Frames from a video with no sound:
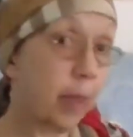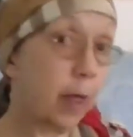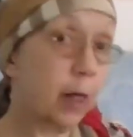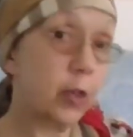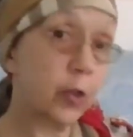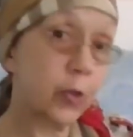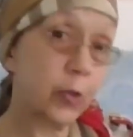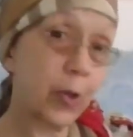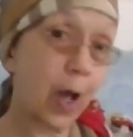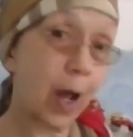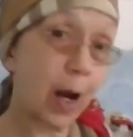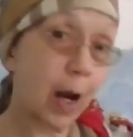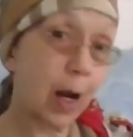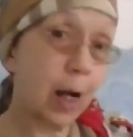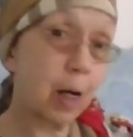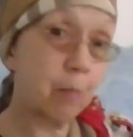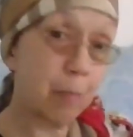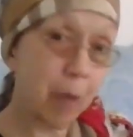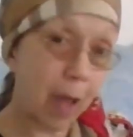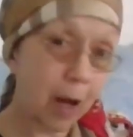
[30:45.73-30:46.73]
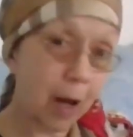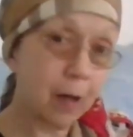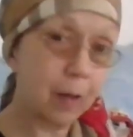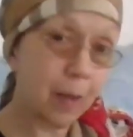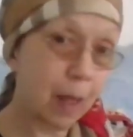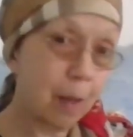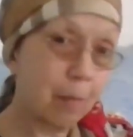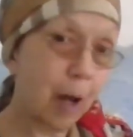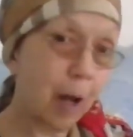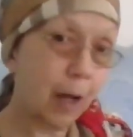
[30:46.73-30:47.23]
They just got out of bed
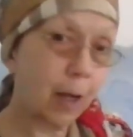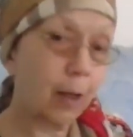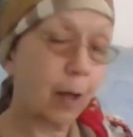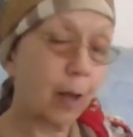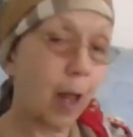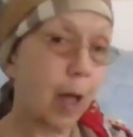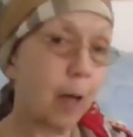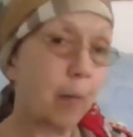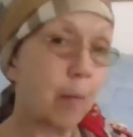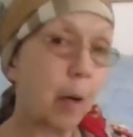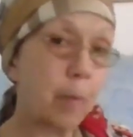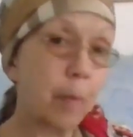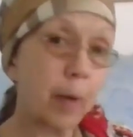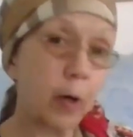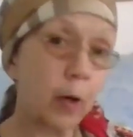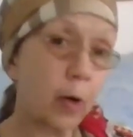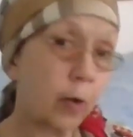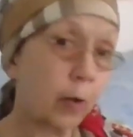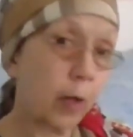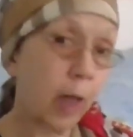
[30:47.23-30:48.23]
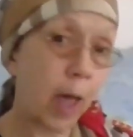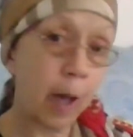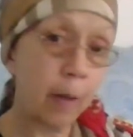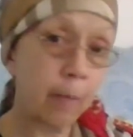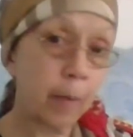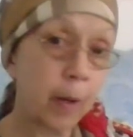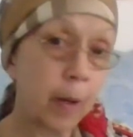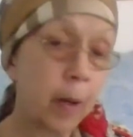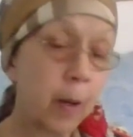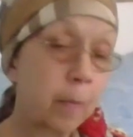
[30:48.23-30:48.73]
and they might climb up in her lap.
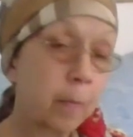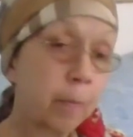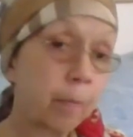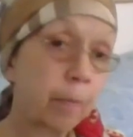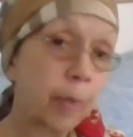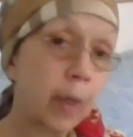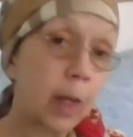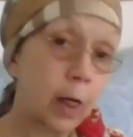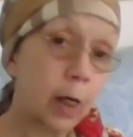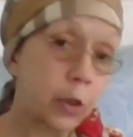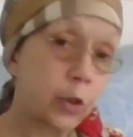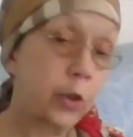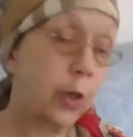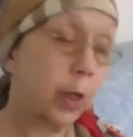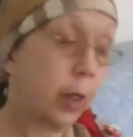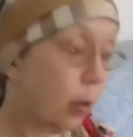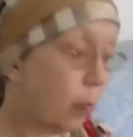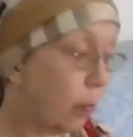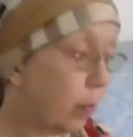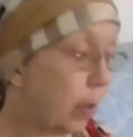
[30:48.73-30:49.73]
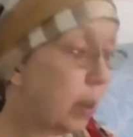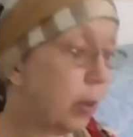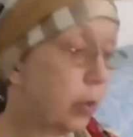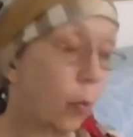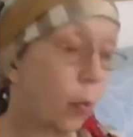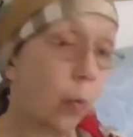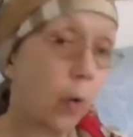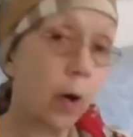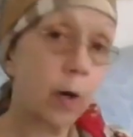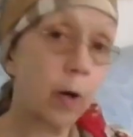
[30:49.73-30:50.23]
And she can read
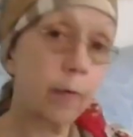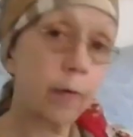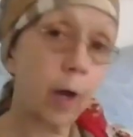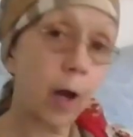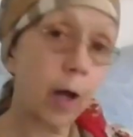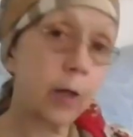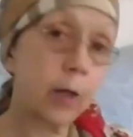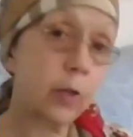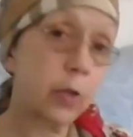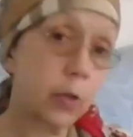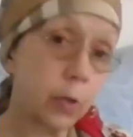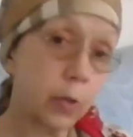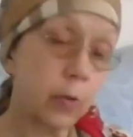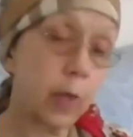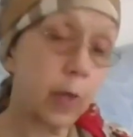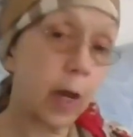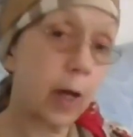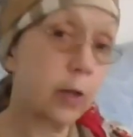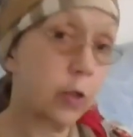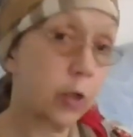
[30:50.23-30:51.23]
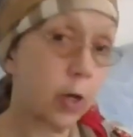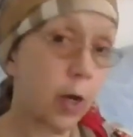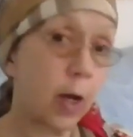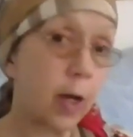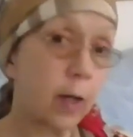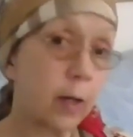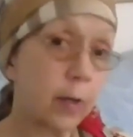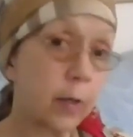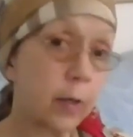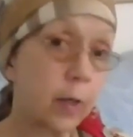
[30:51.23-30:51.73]
the word of God to that
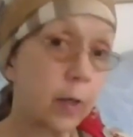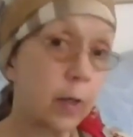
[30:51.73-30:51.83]
child.